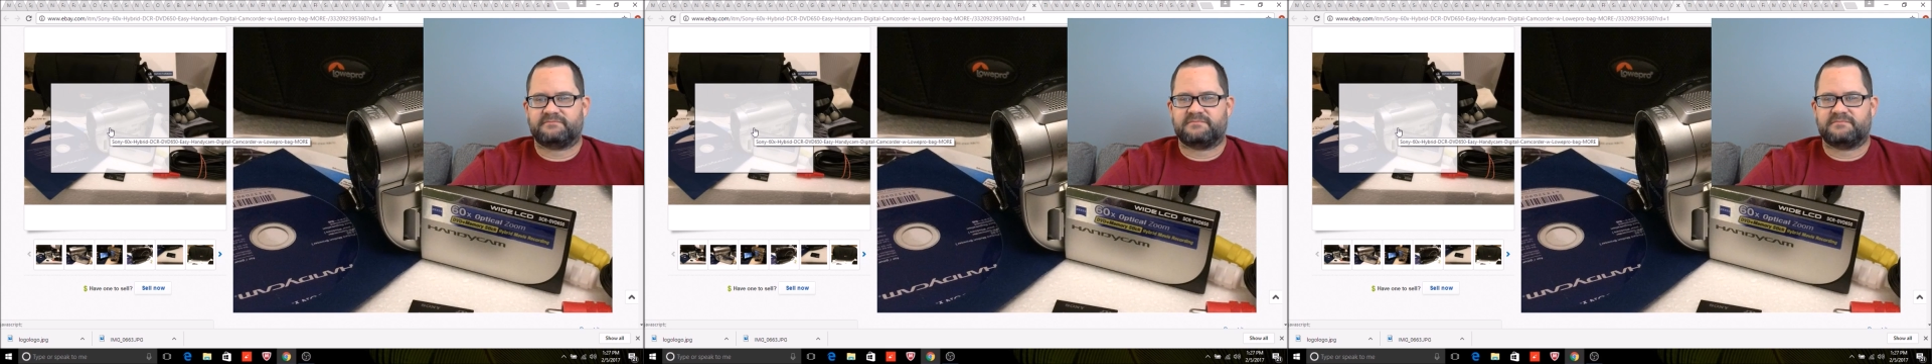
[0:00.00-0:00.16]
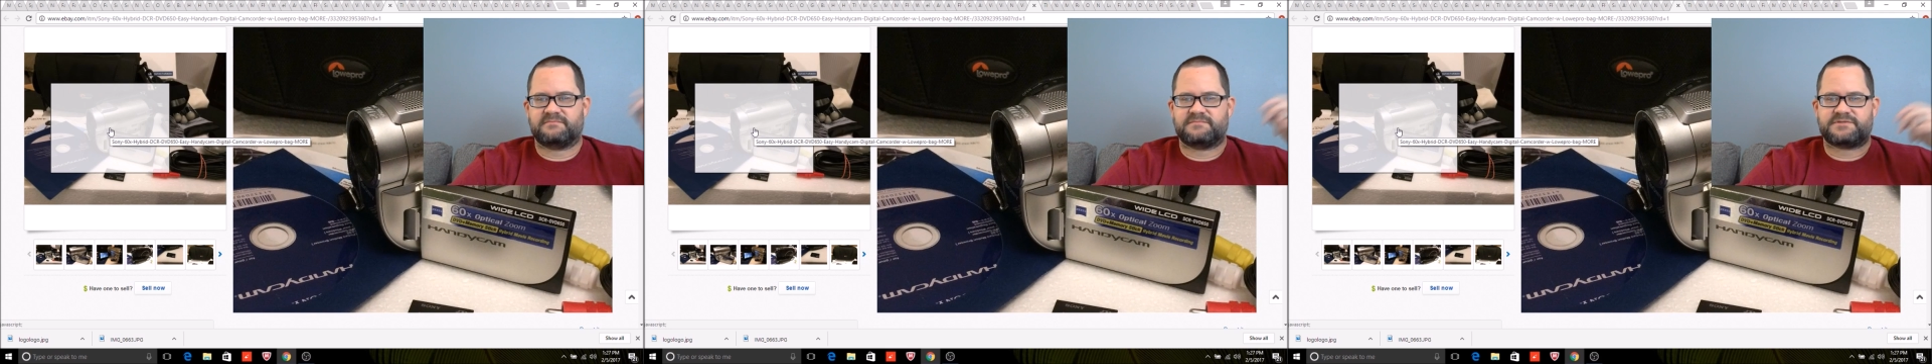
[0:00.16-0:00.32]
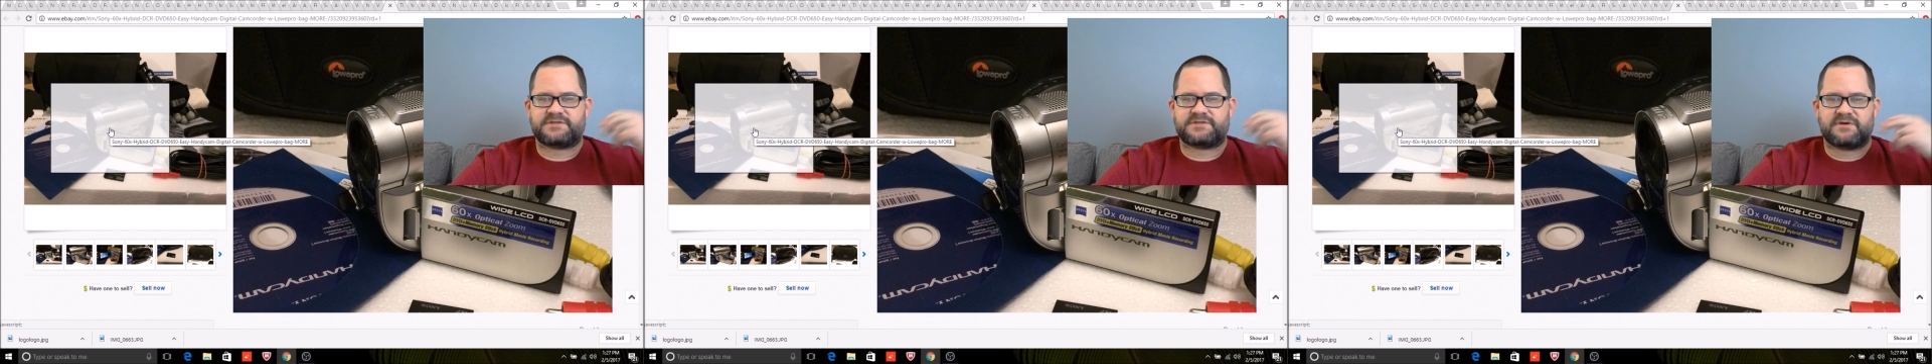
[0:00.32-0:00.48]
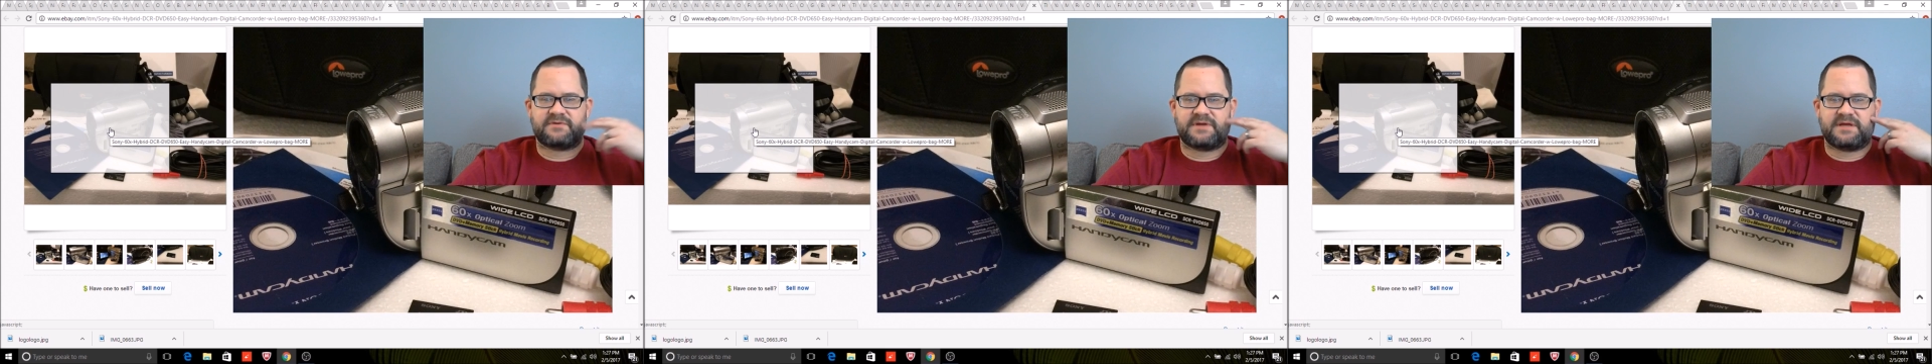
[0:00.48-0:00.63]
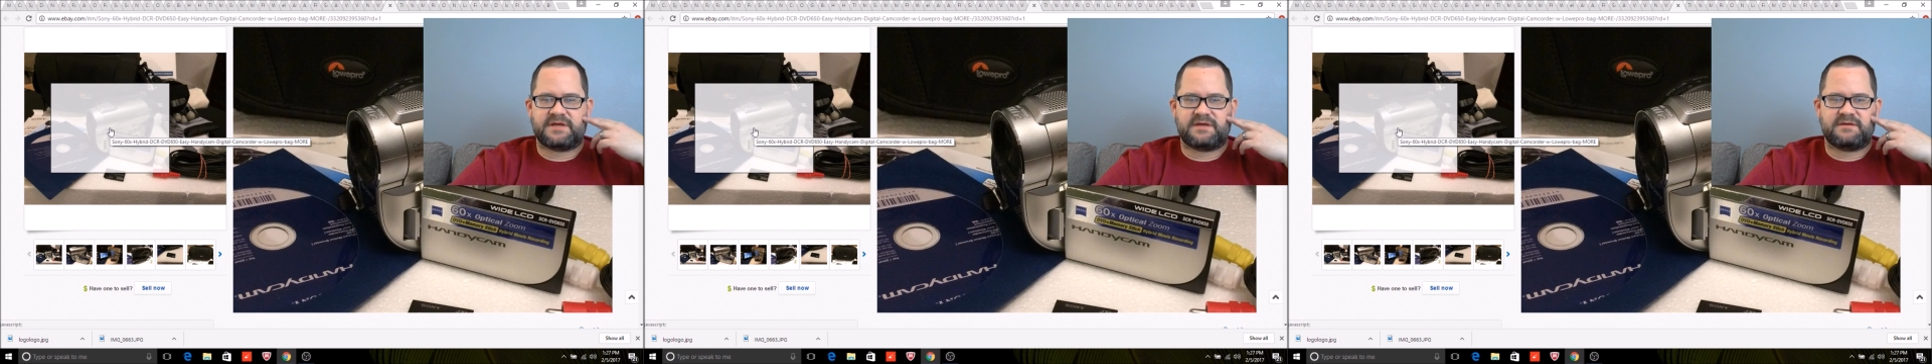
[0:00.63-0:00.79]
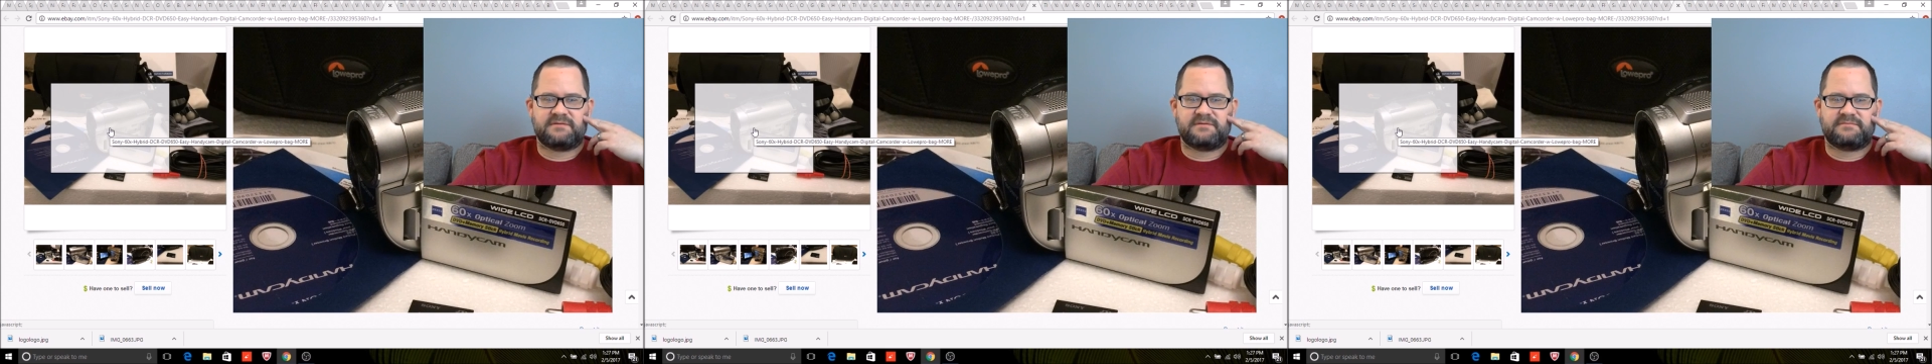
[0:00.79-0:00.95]

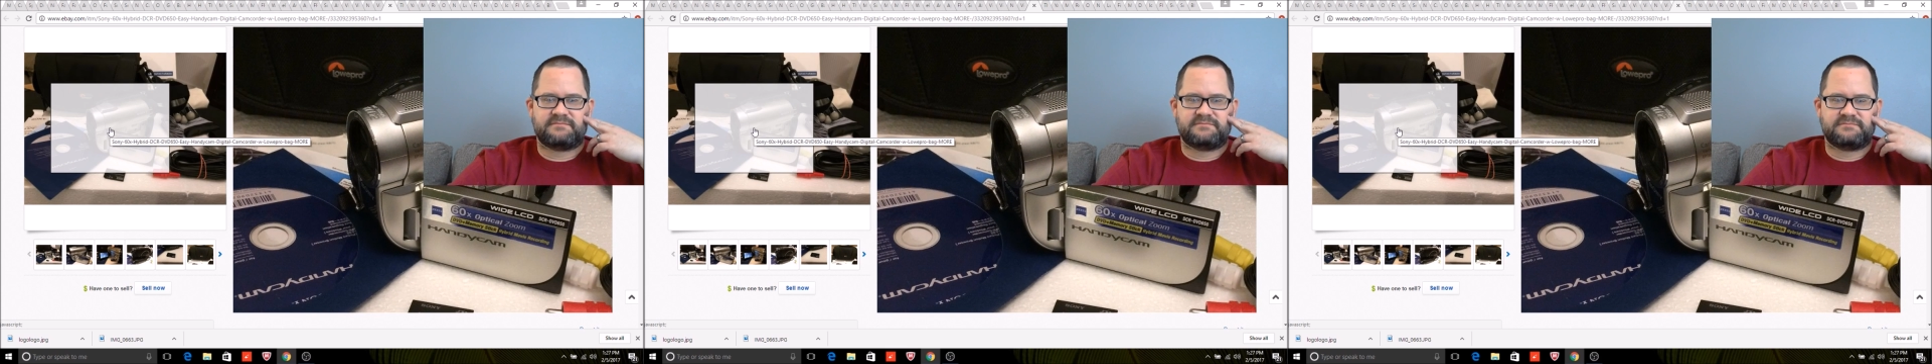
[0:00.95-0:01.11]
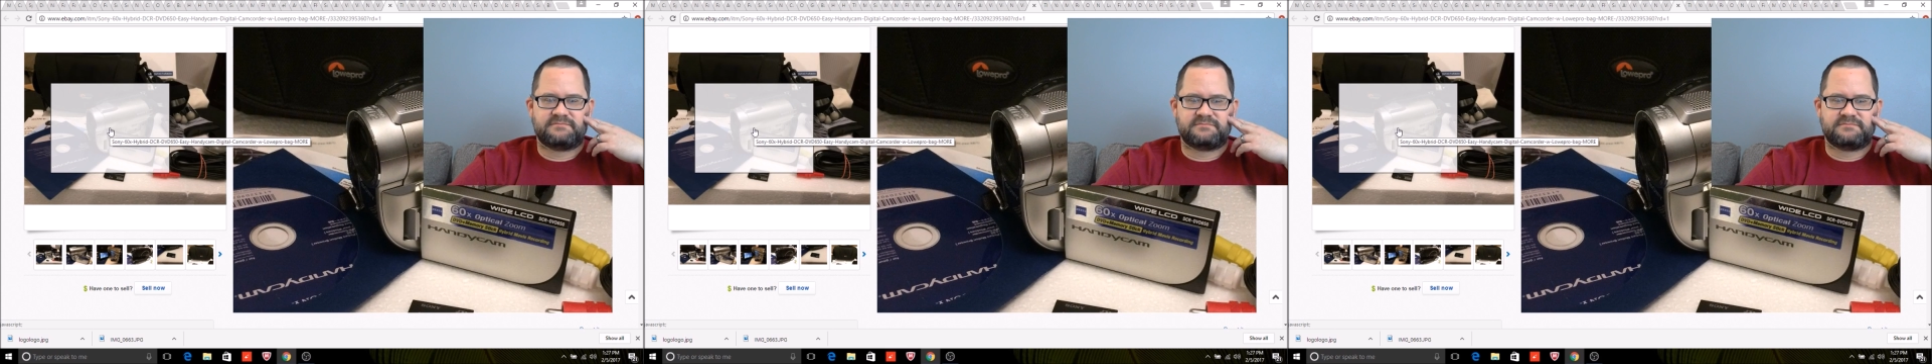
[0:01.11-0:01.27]
Sony